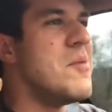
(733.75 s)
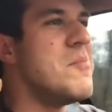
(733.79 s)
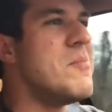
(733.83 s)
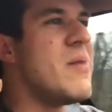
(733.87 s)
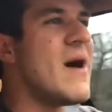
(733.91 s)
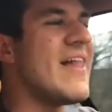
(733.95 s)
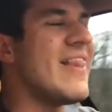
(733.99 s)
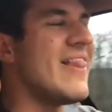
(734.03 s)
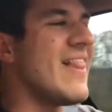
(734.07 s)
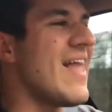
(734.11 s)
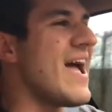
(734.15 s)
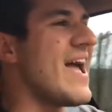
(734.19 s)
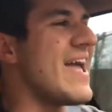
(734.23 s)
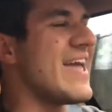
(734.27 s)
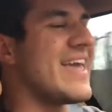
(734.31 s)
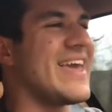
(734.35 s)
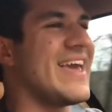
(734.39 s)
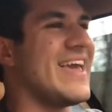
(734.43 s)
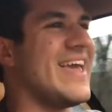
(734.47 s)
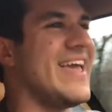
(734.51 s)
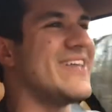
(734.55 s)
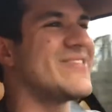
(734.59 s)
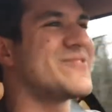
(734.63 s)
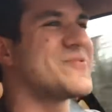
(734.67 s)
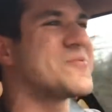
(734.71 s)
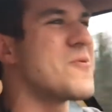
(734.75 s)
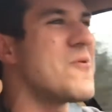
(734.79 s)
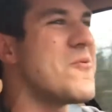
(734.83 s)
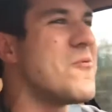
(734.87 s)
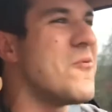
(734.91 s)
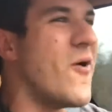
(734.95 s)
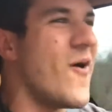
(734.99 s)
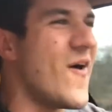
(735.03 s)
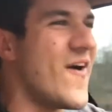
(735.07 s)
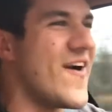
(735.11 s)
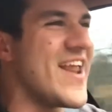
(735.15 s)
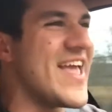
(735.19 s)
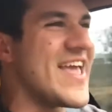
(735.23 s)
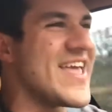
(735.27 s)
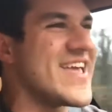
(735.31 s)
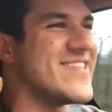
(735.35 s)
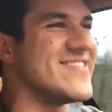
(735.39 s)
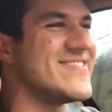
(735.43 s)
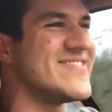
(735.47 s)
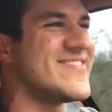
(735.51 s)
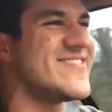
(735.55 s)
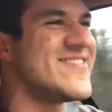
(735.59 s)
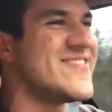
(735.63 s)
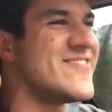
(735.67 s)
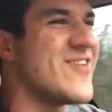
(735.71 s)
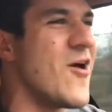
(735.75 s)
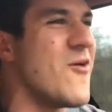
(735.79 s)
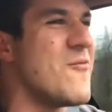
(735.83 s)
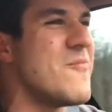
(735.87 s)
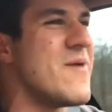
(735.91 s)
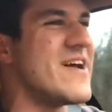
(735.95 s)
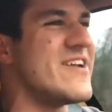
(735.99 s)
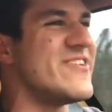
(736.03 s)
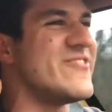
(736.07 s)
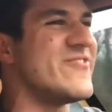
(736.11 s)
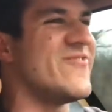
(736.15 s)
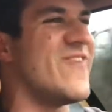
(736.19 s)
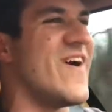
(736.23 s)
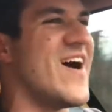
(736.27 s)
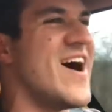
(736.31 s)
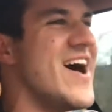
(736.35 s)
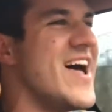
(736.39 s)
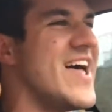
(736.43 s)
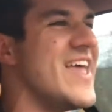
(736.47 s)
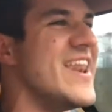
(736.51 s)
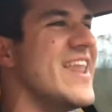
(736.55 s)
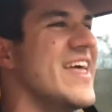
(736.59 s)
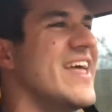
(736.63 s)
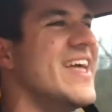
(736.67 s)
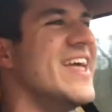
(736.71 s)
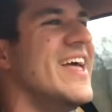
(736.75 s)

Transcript: But like, it's rewarding. It's so much fun.